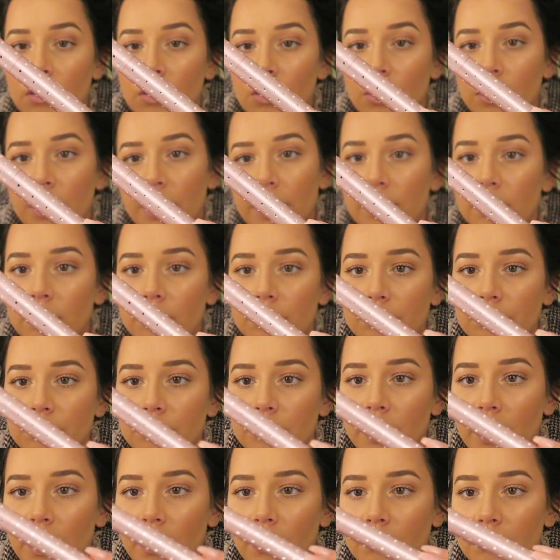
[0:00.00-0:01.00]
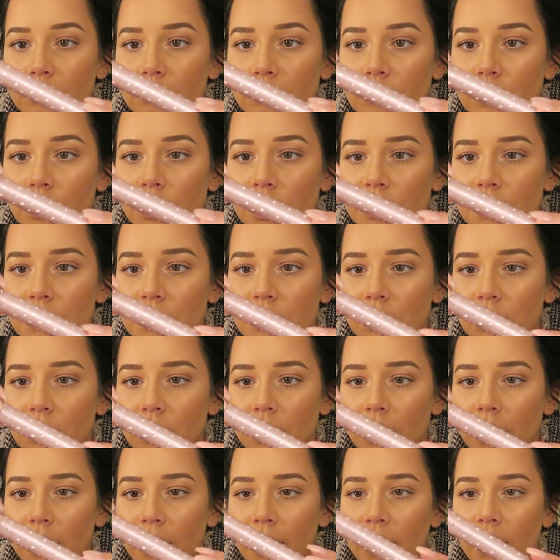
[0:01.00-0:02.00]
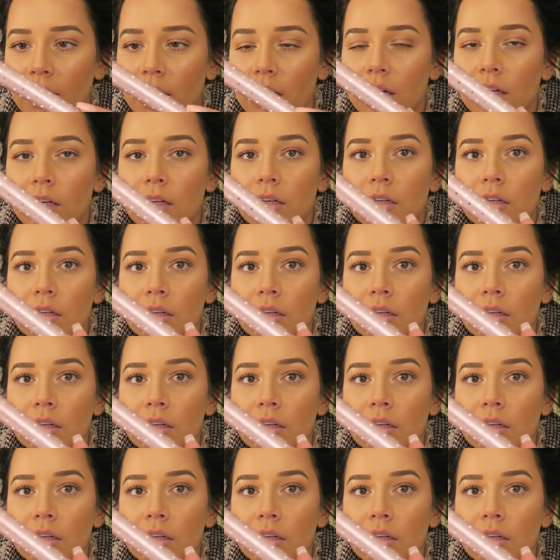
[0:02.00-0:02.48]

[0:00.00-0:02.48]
or like, you know, crystal looking.